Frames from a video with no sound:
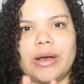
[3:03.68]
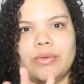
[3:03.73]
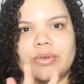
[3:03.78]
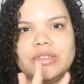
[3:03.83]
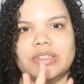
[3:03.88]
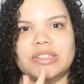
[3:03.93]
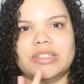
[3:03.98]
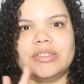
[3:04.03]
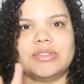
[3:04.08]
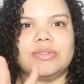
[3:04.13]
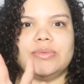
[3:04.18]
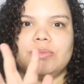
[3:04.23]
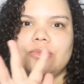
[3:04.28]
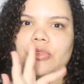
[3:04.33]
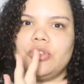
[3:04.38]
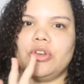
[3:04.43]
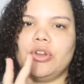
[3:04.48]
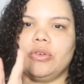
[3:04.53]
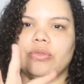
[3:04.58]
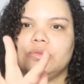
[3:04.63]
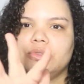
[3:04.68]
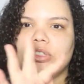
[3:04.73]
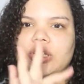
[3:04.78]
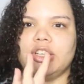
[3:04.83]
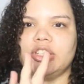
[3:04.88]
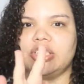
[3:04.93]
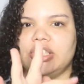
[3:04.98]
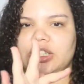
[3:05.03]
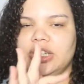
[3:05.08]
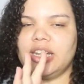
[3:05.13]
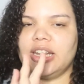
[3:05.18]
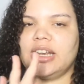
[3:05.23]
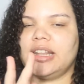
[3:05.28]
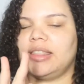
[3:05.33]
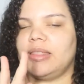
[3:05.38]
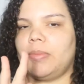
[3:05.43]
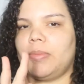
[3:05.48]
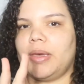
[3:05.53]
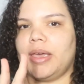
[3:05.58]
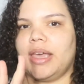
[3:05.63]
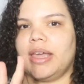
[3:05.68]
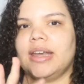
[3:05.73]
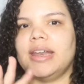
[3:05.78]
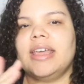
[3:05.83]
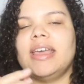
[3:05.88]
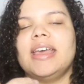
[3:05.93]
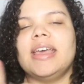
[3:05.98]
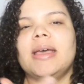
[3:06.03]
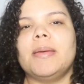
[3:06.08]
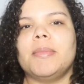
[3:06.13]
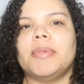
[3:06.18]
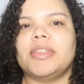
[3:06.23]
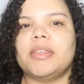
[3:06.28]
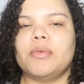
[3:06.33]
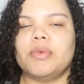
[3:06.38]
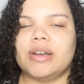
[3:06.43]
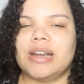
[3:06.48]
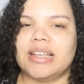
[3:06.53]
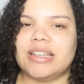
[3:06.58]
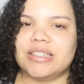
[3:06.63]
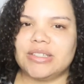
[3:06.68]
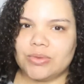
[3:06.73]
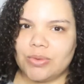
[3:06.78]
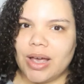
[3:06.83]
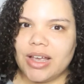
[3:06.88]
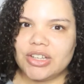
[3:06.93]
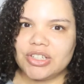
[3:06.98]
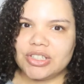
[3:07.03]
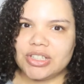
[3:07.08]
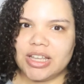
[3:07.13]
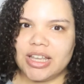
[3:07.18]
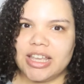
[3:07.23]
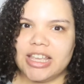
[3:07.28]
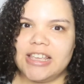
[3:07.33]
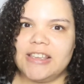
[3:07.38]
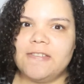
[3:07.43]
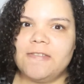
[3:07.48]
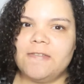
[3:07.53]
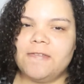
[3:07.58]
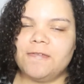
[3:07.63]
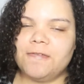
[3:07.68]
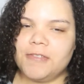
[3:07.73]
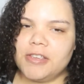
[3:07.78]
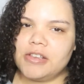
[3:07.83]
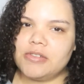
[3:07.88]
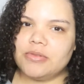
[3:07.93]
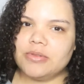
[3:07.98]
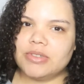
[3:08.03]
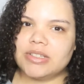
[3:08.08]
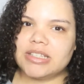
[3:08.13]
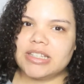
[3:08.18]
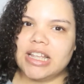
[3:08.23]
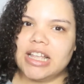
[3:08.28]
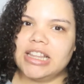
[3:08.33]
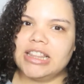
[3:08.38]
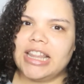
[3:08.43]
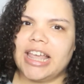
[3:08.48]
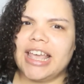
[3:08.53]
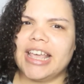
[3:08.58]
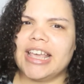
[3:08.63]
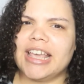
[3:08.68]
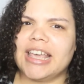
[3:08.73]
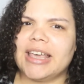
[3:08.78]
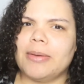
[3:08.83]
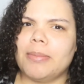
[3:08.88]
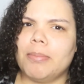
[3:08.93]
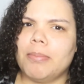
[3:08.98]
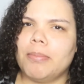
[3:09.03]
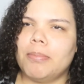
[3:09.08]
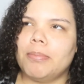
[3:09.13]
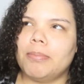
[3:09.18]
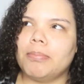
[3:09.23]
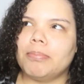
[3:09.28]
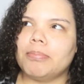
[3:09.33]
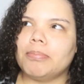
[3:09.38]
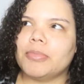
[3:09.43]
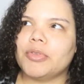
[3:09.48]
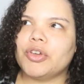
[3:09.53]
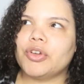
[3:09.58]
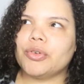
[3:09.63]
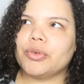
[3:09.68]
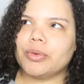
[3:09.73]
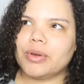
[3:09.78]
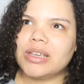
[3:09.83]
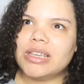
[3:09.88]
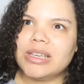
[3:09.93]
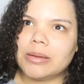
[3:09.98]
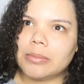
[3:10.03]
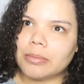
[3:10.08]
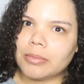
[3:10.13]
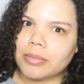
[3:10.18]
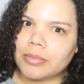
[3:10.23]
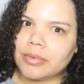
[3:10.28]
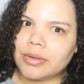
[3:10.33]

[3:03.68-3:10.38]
was, touching it in the pan. But then when I swatched it, it feels like a cream.